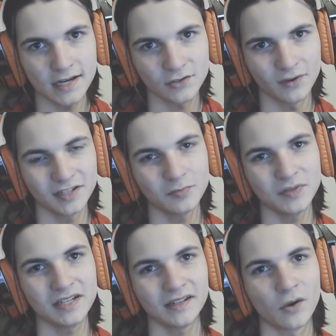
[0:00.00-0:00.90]
is going to
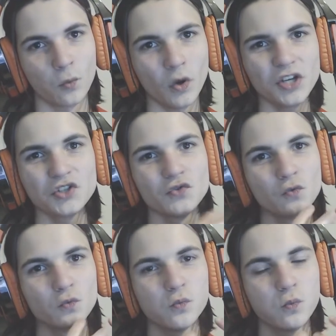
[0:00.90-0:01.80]
be like, what
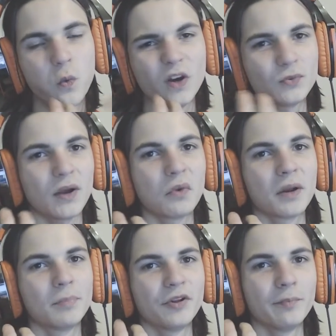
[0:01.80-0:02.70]
do I
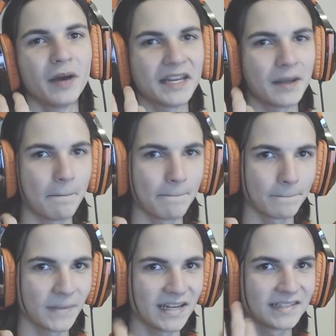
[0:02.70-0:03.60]
want to build my
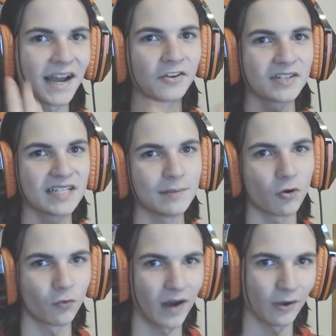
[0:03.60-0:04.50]
entire team
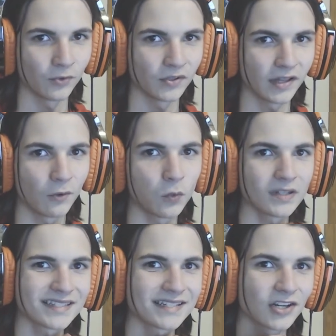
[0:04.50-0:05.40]
around? Like,
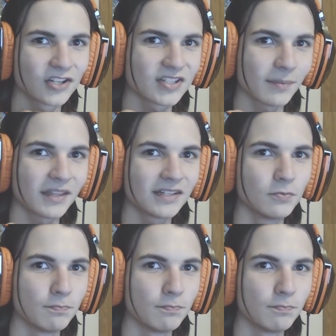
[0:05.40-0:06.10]
what's something